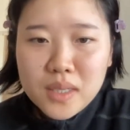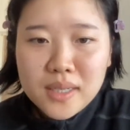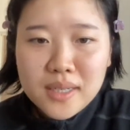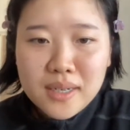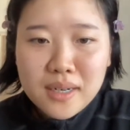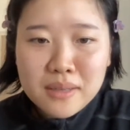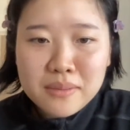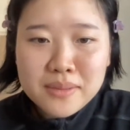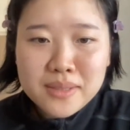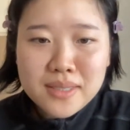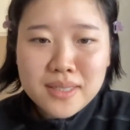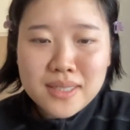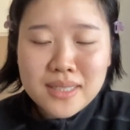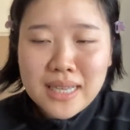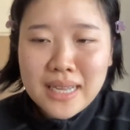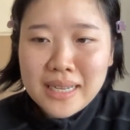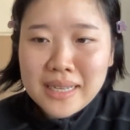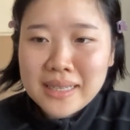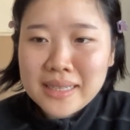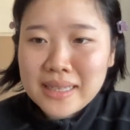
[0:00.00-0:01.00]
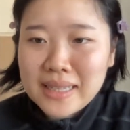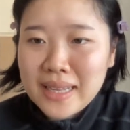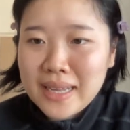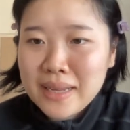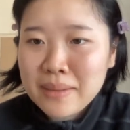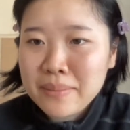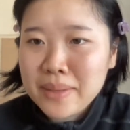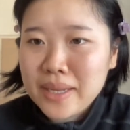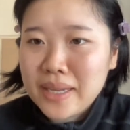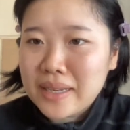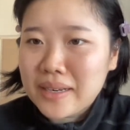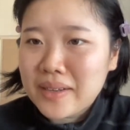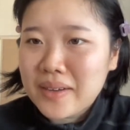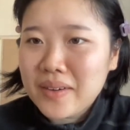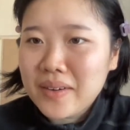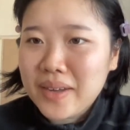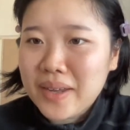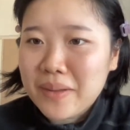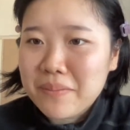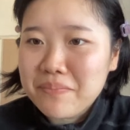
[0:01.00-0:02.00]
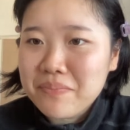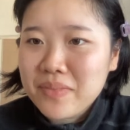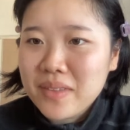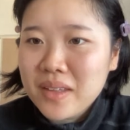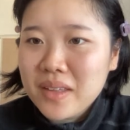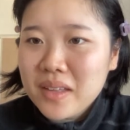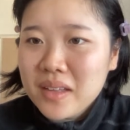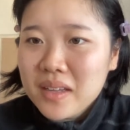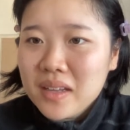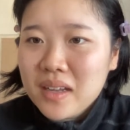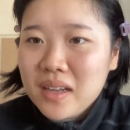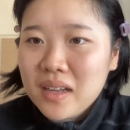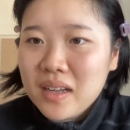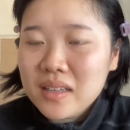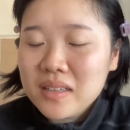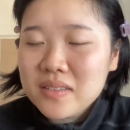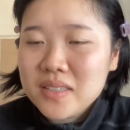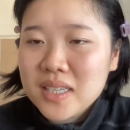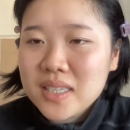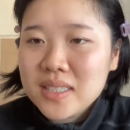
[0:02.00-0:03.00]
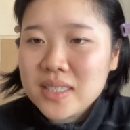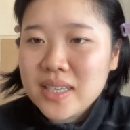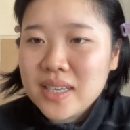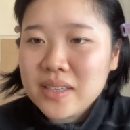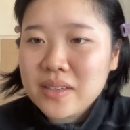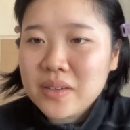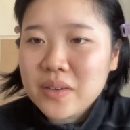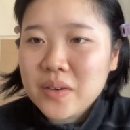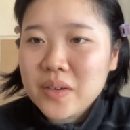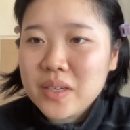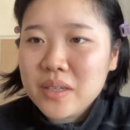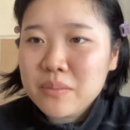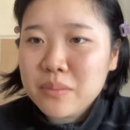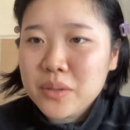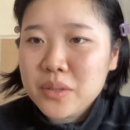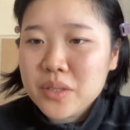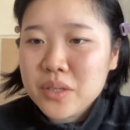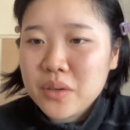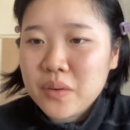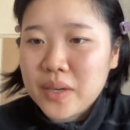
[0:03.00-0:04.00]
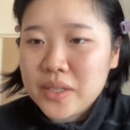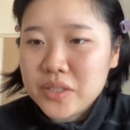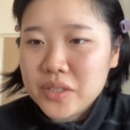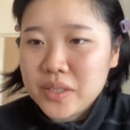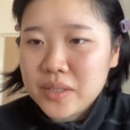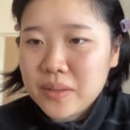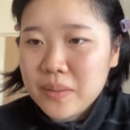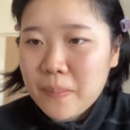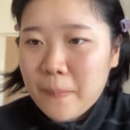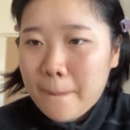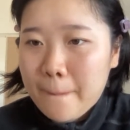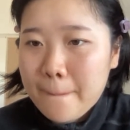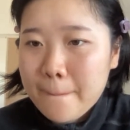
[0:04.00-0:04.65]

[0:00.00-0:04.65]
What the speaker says: Carmen says, I claim it. Okay. Olive Santiago, go ahead and post your question.